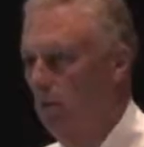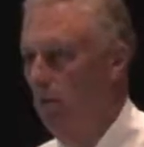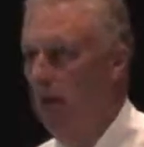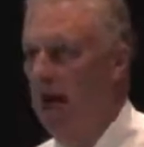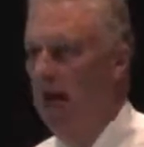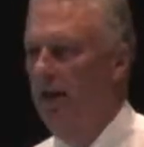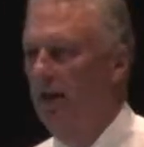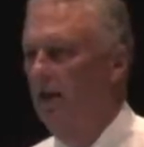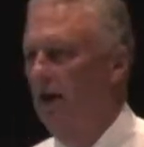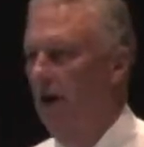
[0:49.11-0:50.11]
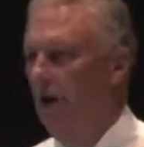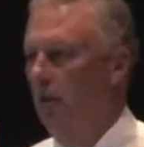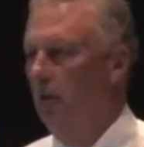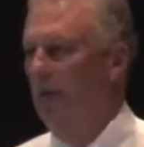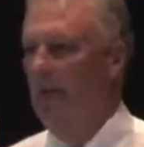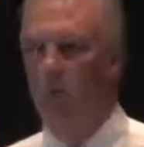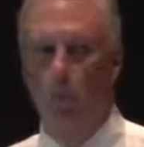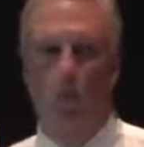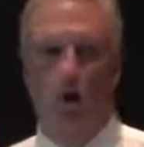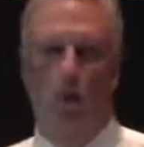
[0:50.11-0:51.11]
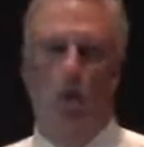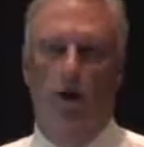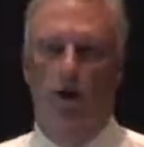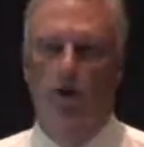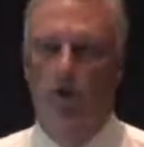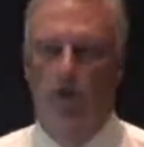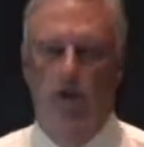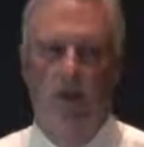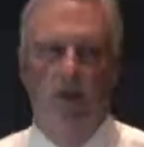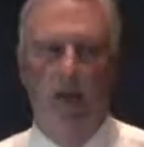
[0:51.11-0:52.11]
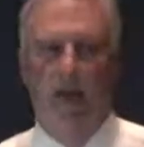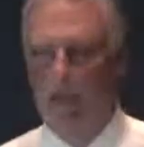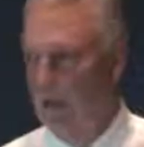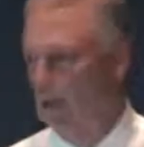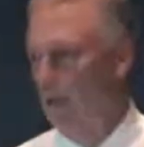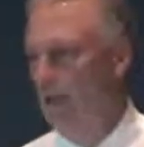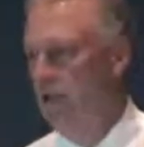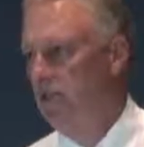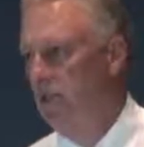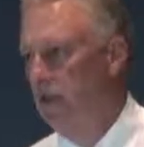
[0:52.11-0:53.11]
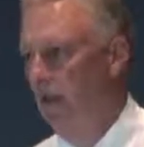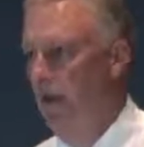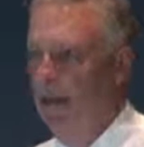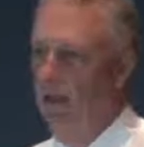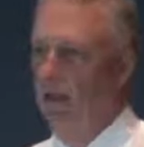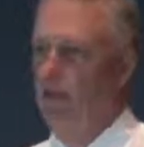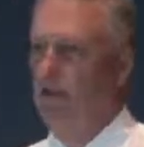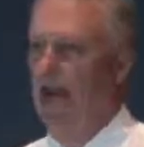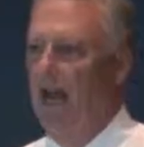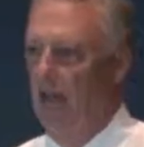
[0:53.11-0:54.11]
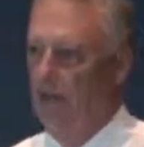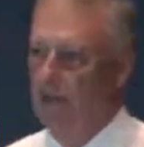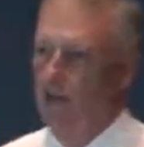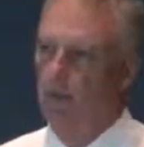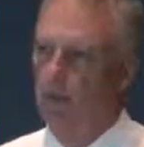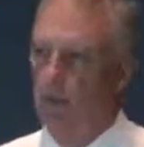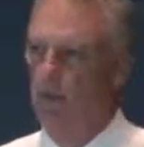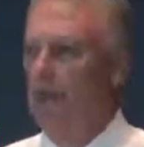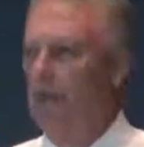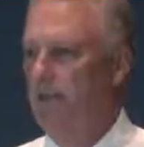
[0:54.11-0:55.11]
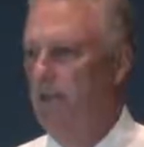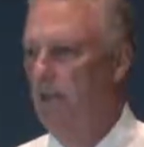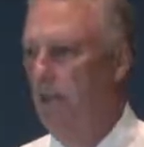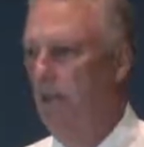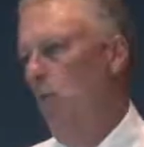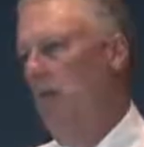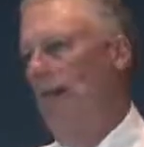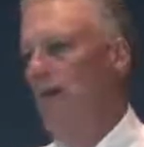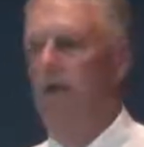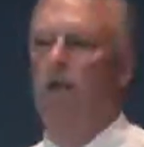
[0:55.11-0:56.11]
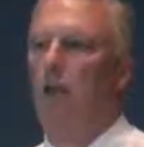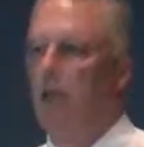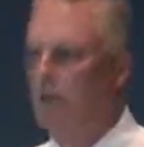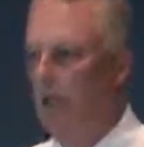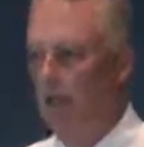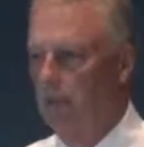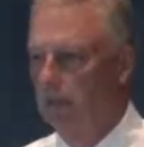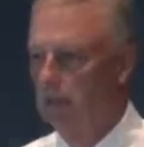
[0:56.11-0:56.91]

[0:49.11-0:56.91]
We're not in an environment anymore where you can sit back in the print center and your job is to print whatever comes in.